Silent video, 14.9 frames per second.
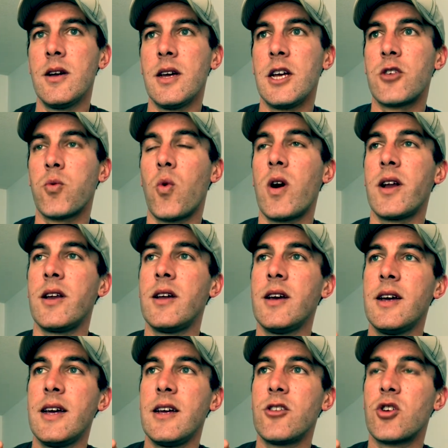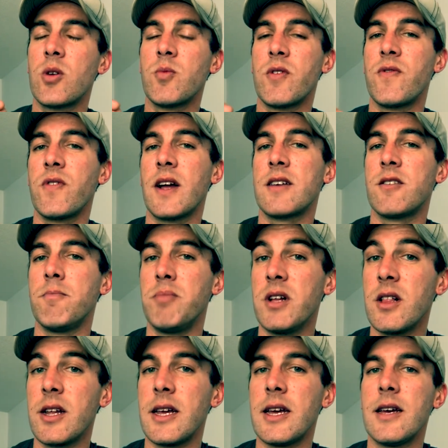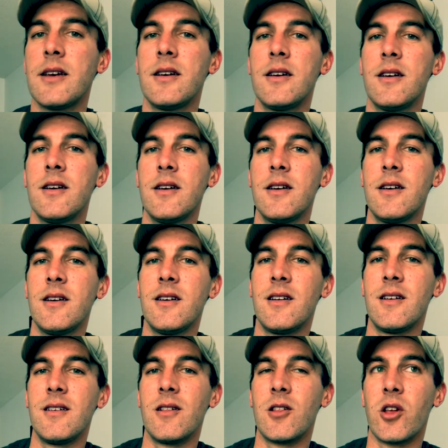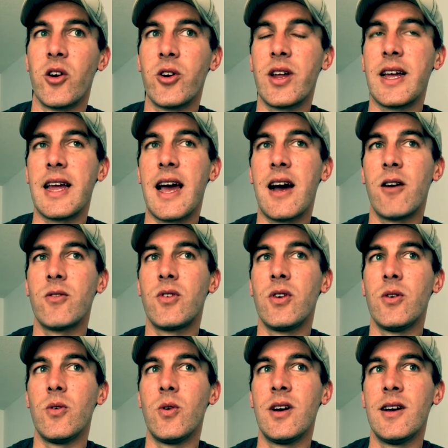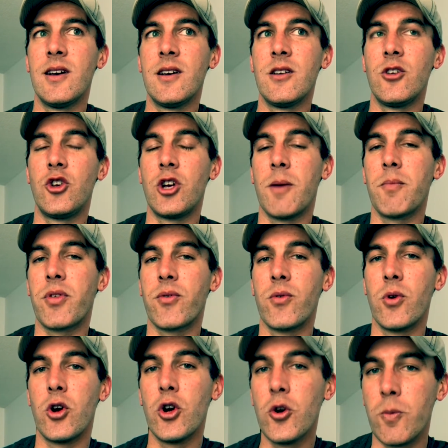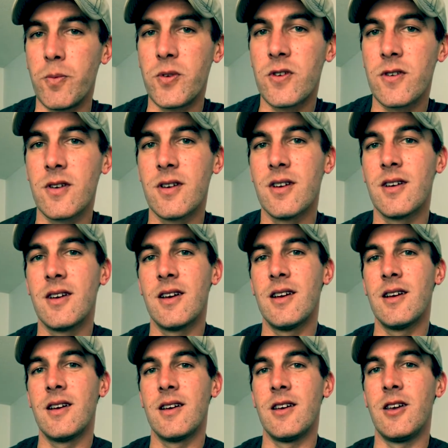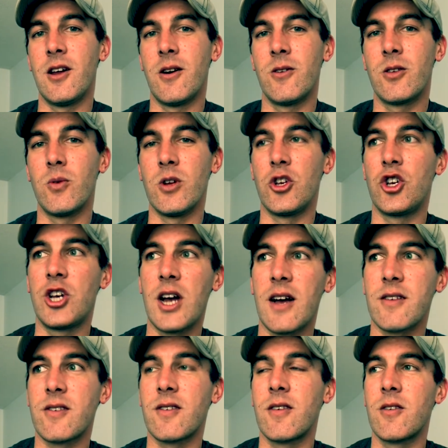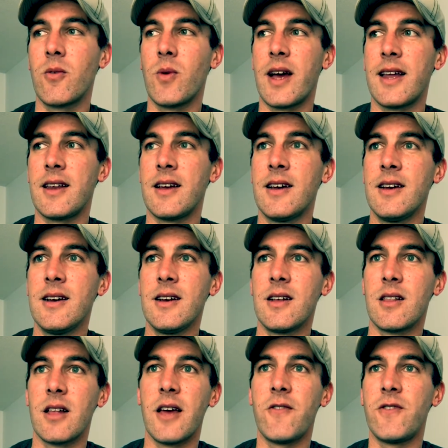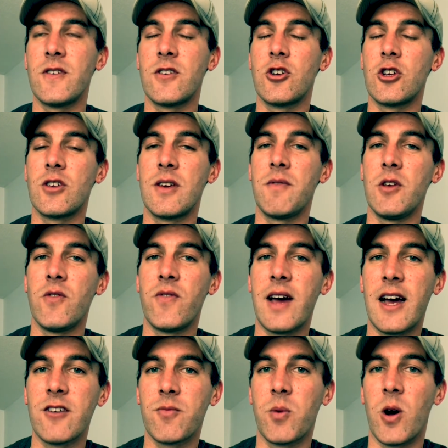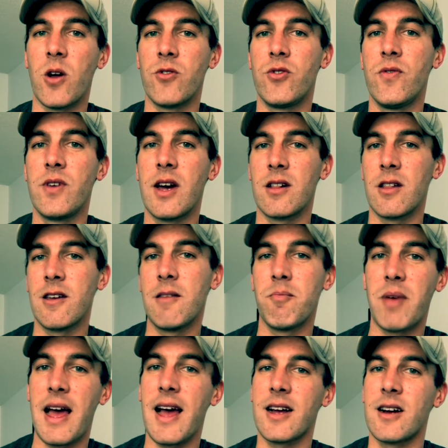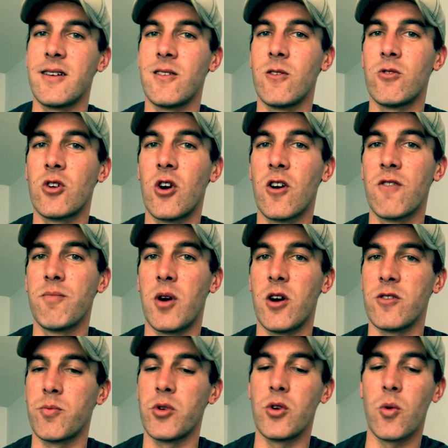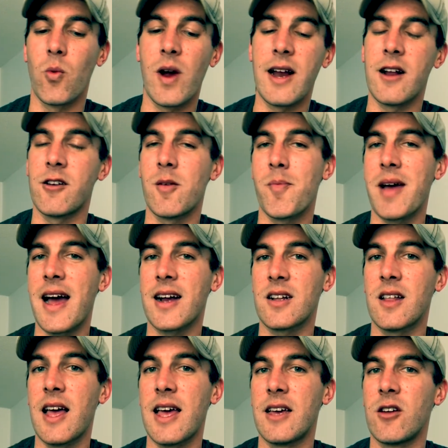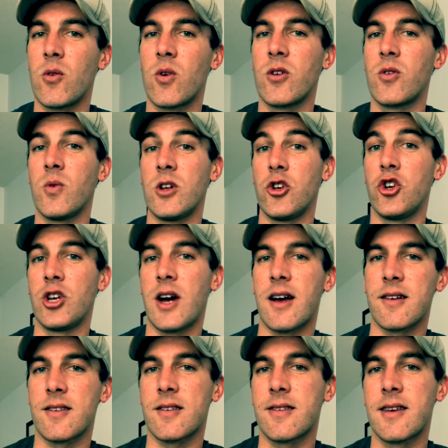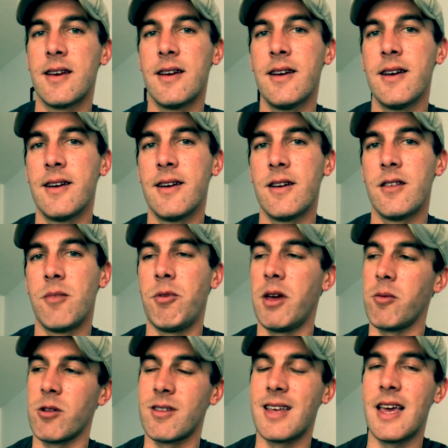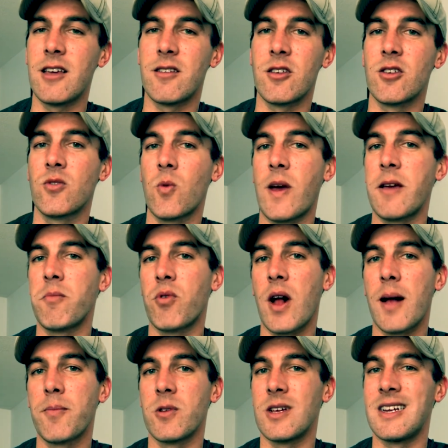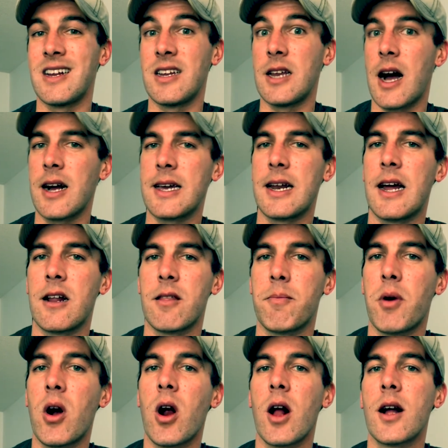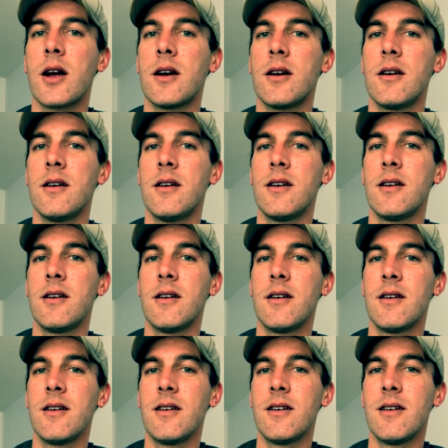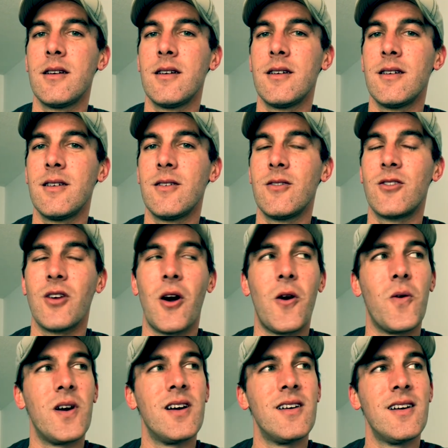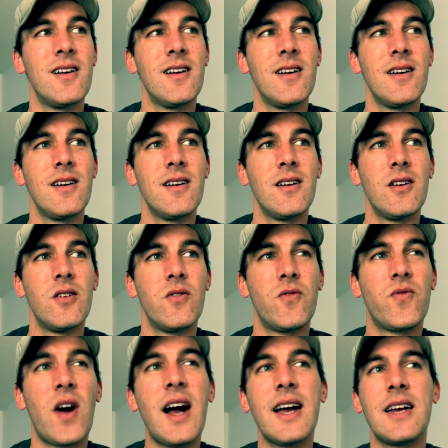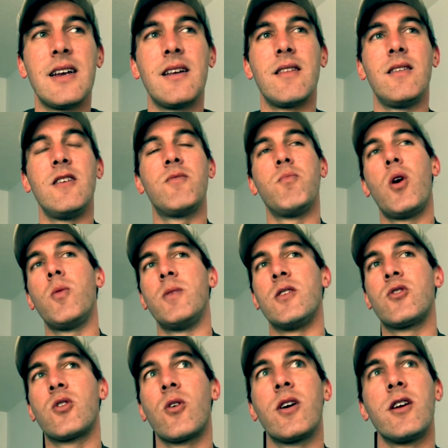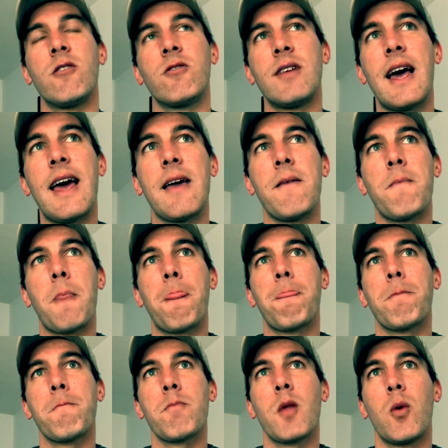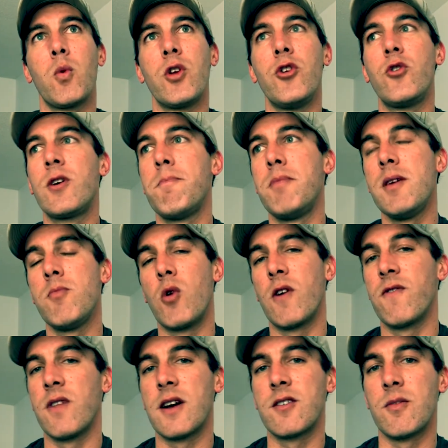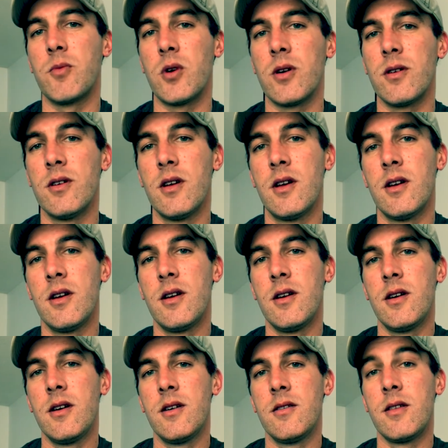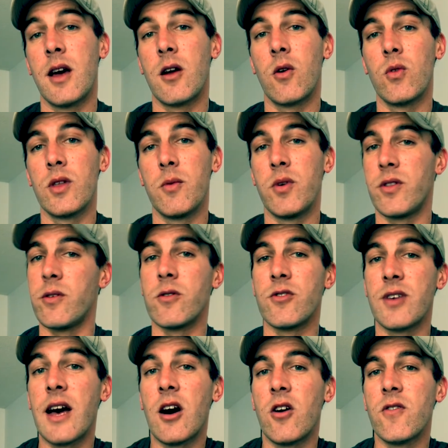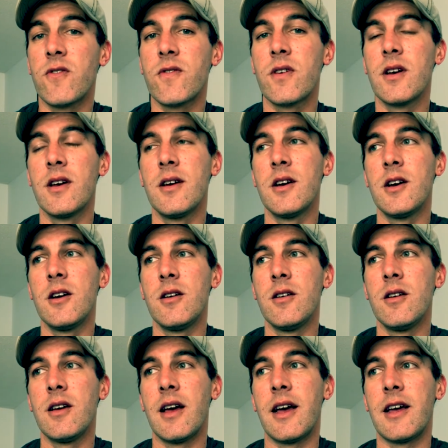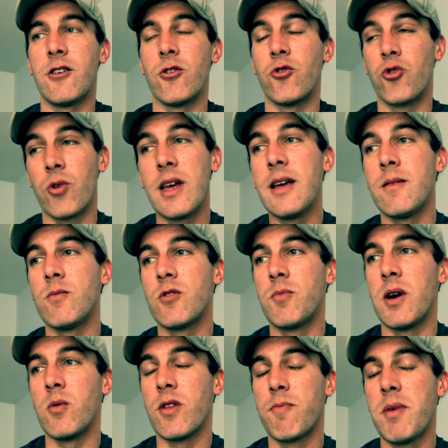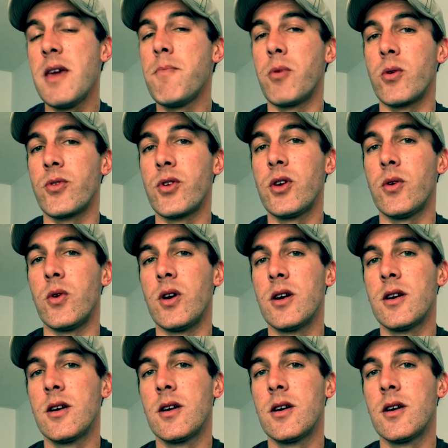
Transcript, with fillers: It's one in terms of flexibility, learning how to jump through hoops, you know, to adjust to when life isn't just giving you fastballs. You've got to lean back on those curveballs, put your weight on your back leg in order to adjust to be able to take the swing properly to knock it out of the park. So find these moments during your day where you can be more flexible, not only with yourself and your dreams, but with people too.